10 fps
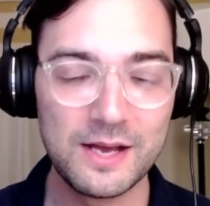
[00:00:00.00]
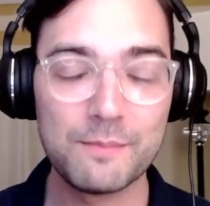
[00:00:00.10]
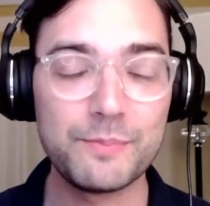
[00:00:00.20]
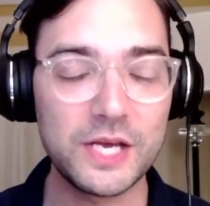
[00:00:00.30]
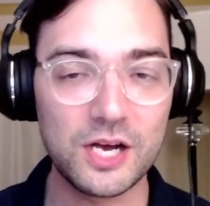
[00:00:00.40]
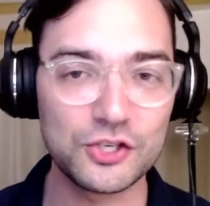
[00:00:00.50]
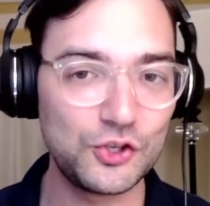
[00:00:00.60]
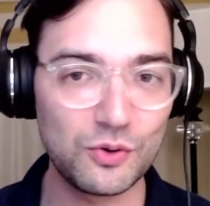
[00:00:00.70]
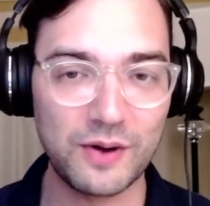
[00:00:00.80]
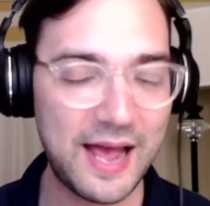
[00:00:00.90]
because
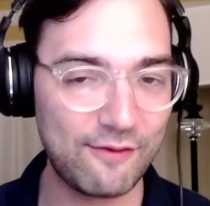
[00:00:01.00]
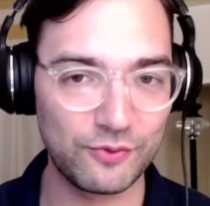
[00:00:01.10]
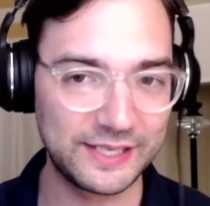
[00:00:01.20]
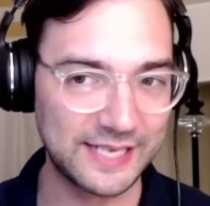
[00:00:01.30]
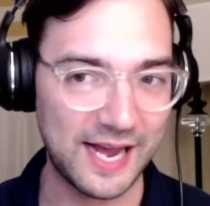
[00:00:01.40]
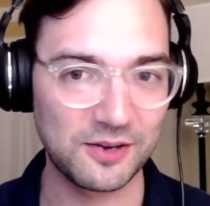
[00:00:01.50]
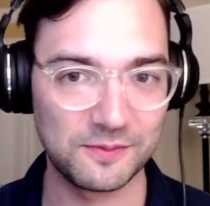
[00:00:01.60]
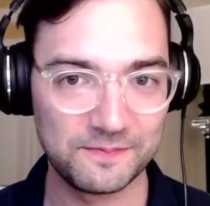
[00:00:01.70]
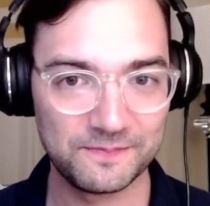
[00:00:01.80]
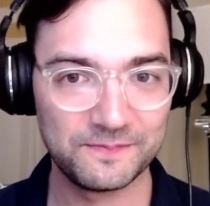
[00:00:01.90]
you don't have a right tackle.
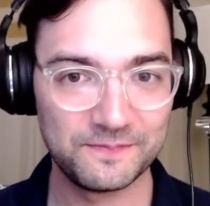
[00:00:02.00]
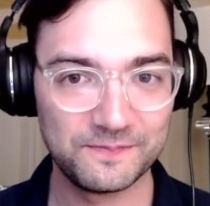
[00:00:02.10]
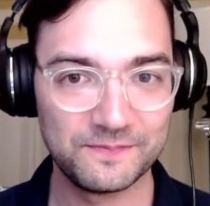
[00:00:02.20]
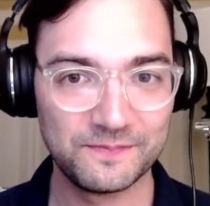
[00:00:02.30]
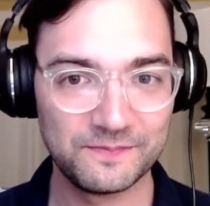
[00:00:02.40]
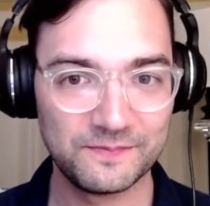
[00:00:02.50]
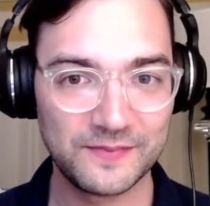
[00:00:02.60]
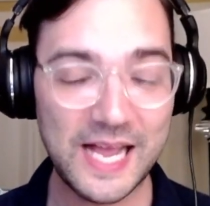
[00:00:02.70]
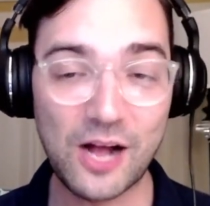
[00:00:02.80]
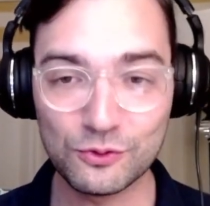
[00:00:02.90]

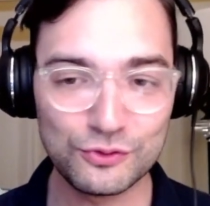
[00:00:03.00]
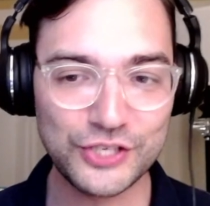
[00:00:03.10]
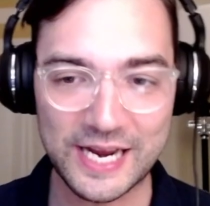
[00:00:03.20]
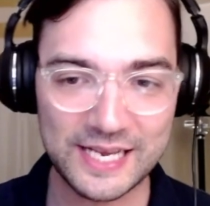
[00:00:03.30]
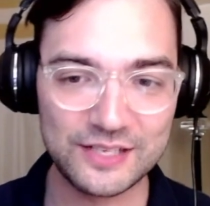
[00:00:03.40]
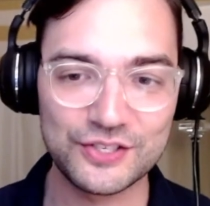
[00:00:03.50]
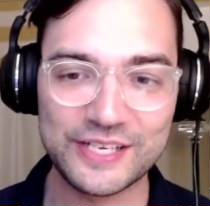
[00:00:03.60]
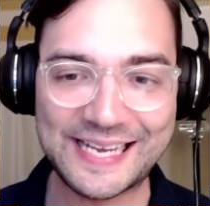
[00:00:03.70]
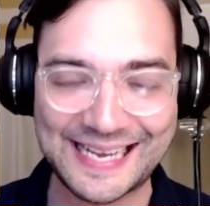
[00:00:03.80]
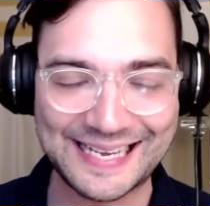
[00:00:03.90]
Elgton Jenkins
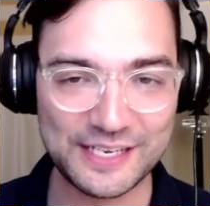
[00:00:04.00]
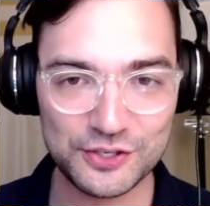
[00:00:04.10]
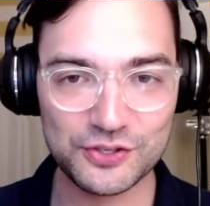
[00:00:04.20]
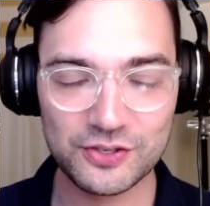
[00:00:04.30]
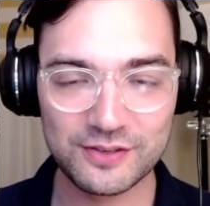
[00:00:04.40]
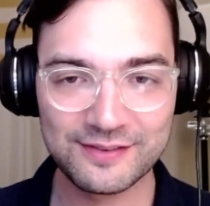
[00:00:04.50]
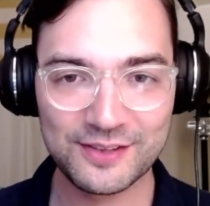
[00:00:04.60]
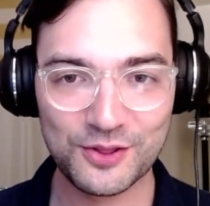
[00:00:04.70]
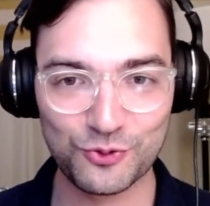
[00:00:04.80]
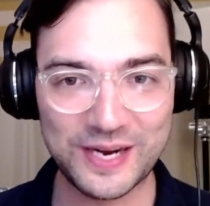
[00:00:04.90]
is
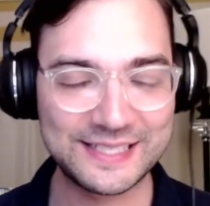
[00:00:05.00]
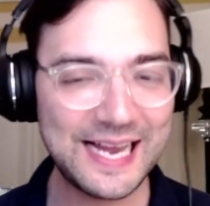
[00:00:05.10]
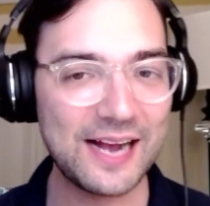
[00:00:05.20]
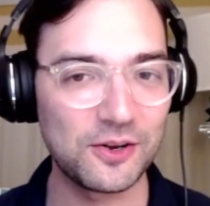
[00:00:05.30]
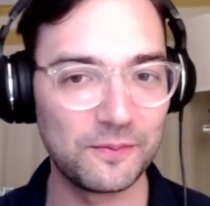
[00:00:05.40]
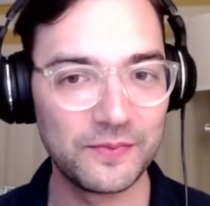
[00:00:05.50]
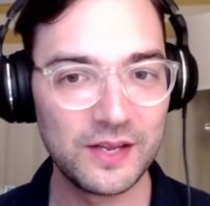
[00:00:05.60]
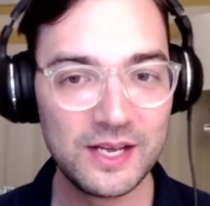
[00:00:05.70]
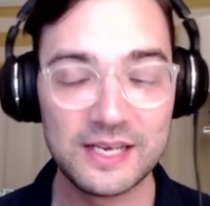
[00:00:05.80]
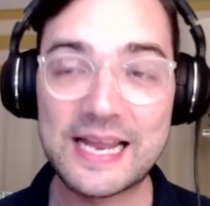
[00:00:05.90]
the right tackle.
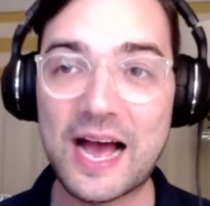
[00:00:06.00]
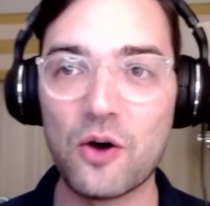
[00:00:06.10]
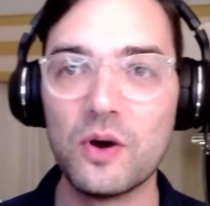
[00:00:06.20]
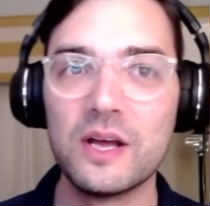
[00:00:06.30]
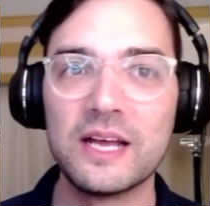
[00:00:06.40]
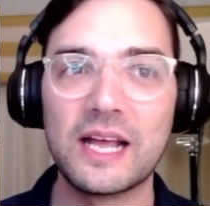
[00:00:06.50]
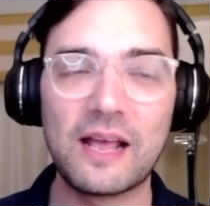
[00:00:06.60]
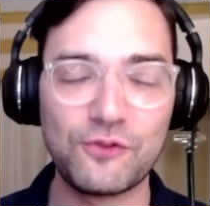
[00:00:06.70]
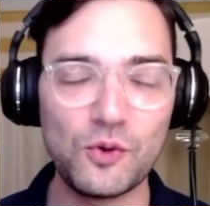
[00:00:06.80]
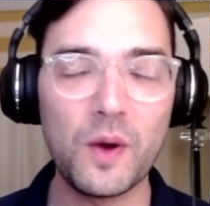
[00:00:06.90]
Now,
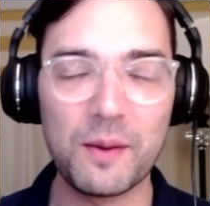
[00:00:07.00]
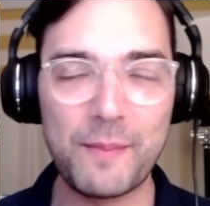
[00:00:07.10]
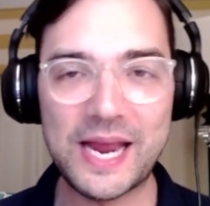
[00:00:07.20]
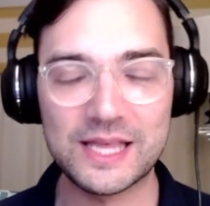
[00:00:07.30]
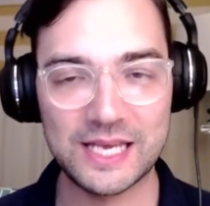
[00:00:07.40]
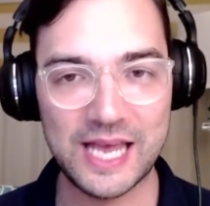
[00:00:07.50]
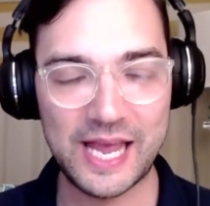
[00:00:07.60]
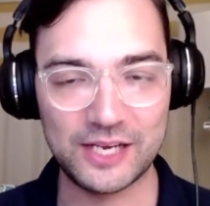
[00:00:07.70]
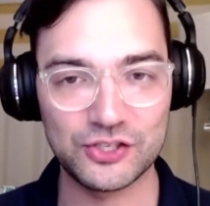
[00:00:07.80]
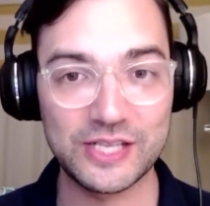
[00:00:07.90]
if you want to make the
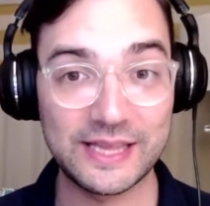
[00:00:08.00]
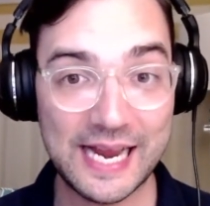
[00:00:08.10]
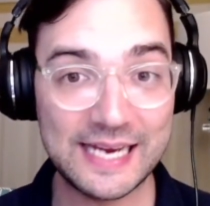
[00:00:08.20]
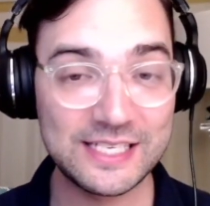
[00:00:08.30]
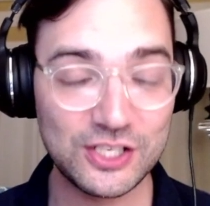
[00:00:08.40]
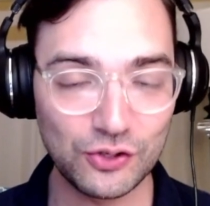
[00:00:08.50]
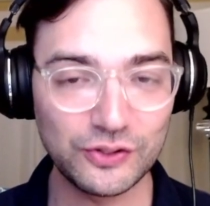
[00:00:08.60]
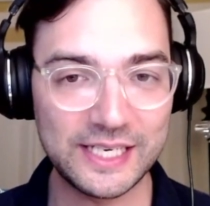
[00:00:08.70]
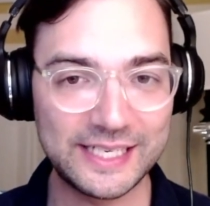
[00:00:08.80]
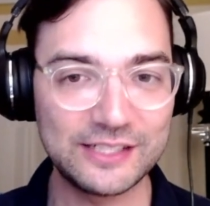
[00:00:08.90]
case that they still
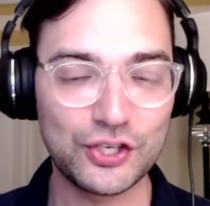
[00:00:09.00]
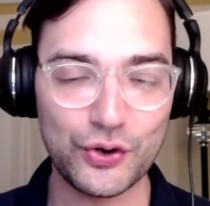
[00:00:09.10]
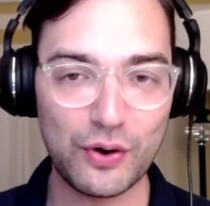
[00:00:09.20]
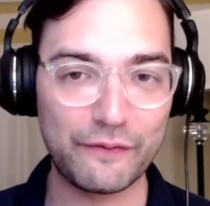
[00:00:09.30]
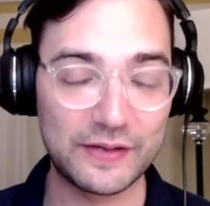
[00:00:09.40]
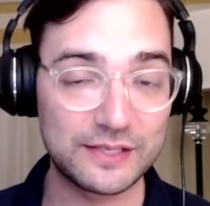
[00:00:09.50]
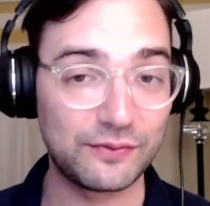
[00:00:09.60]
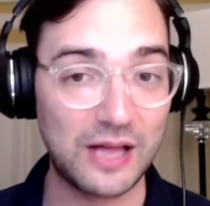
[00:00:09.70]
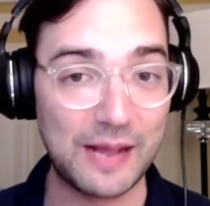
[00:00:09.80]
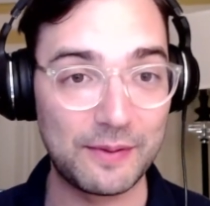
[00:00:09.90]
need an interior offensive
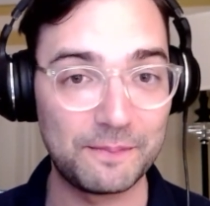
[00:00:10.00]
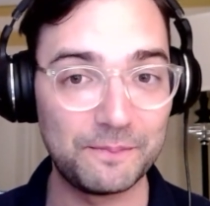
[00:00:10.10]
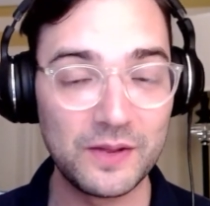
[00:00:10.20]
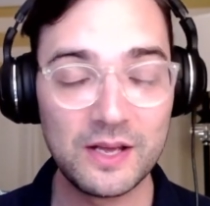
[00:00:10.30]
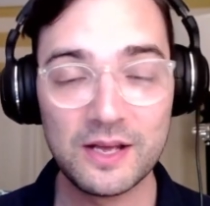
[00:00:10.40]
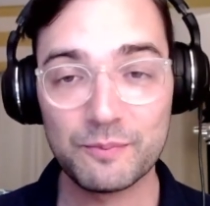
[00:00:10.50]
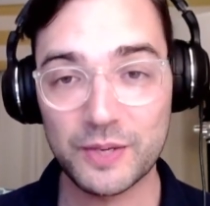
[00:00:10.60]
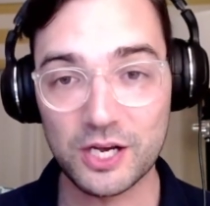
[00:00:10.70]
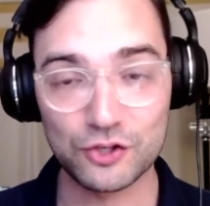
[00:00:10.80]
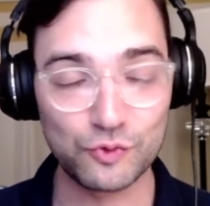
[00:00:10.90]
lineman
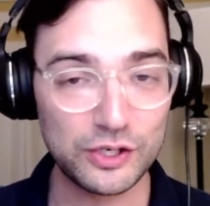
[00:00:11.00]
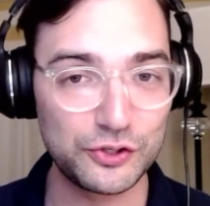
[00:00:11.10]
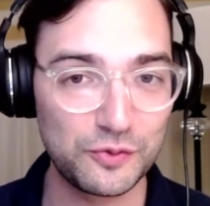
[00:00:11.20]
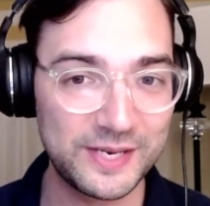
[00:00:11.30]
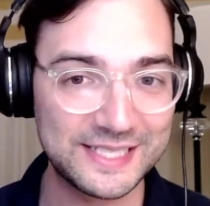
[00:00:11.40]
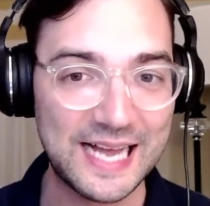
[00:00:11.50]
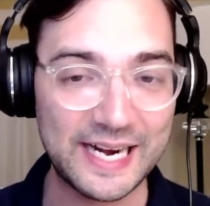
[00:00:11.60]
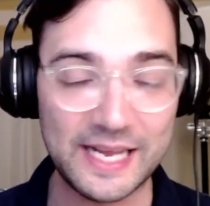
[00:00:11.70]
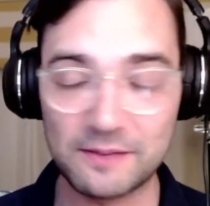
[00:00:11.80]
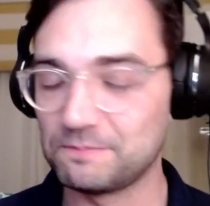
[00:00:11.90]
because Royce Newman is not
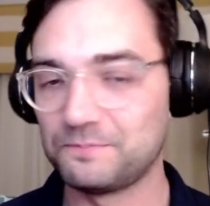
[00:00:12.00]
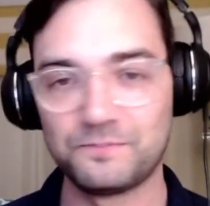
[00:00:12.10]
it,